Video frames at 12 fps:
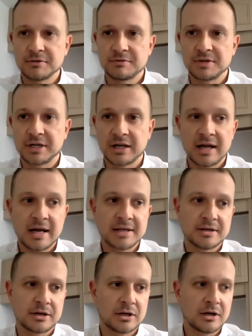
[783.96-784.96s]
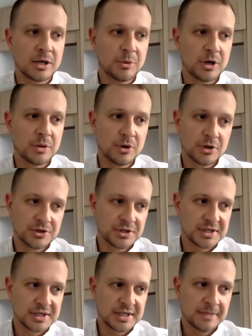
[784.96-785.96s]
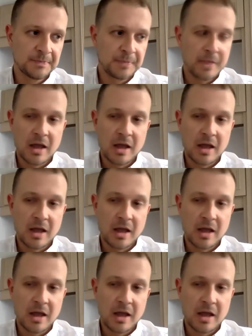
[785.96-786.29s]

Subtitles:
have declared a climate emergency,